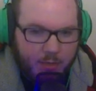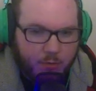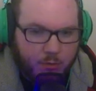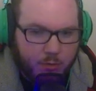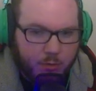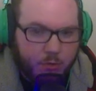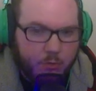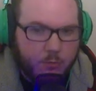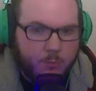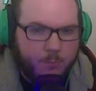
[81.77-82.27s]

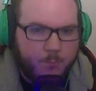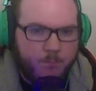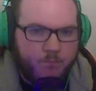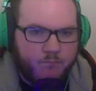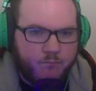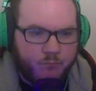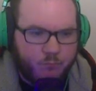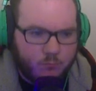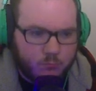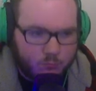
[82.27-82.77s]
girl.
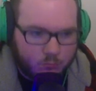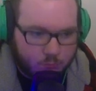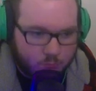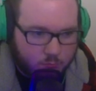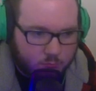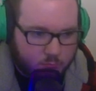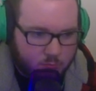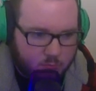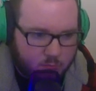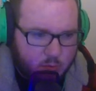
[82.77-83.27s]

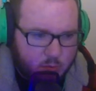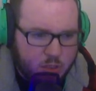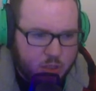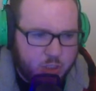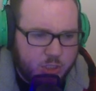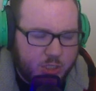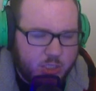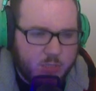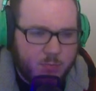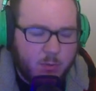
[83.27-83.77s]

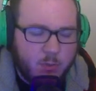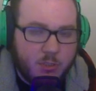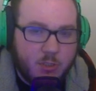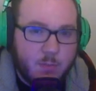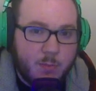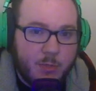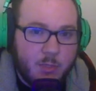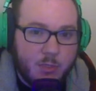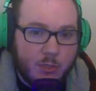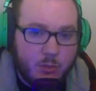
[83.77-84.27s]
She's supposed to
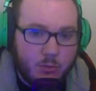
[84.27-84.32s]
be the new